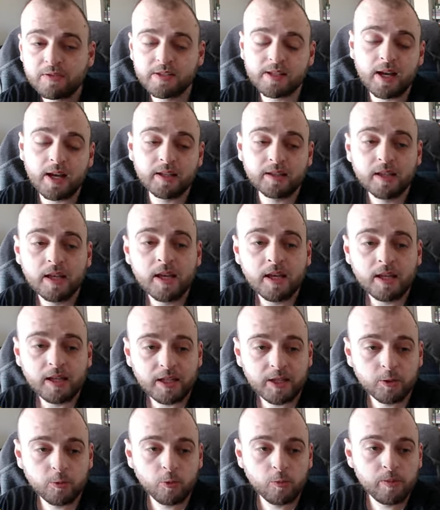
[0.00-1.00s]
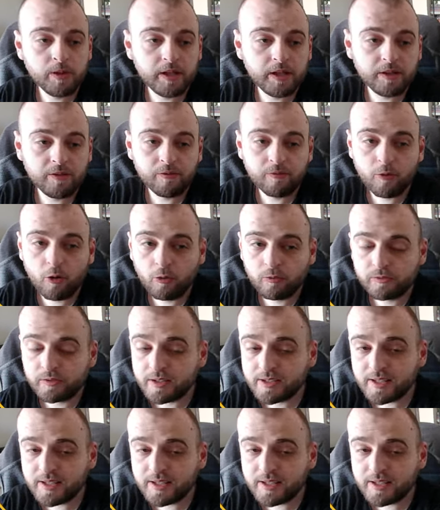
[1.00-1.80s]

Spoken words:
side, he will be involved.